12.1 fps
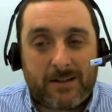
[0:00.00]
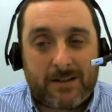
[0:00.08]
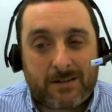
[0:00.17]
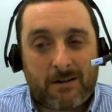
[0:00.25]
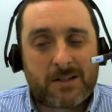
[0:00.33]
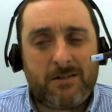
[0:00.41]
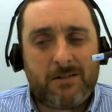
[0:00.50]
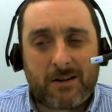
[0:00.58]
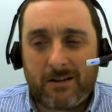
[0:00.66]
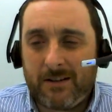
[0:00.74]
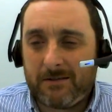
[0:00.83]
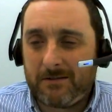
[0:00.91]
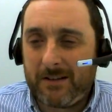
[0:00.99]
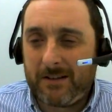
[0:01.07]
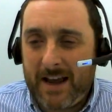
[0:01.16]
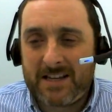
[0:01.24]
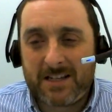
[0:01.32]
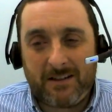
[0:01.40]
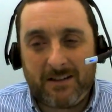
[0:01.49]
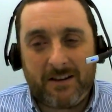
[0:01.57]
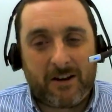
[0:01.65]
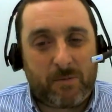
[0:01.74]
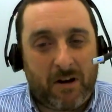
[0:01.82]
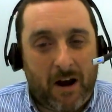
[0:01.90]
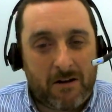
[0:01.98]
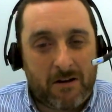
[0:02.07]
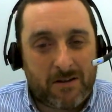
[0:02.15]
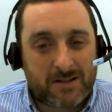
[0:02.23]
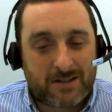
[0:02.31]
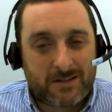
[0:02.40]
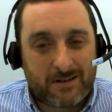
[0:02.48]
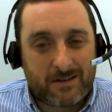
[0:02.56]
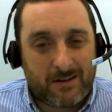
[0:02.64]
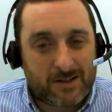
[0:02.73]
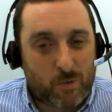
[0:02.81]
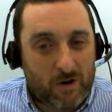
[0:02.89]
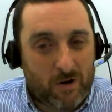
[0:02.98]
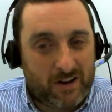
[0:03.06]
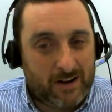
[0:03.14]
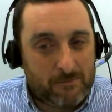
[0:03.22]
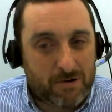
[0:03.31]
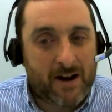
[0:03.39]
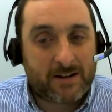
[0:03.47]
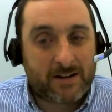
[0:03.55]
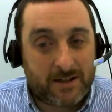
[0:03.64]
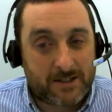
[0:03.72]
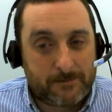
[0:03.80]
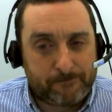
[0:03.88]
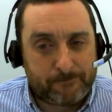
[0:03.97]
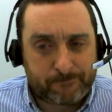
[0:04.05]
starts to look a little less clear about how this is working in practice.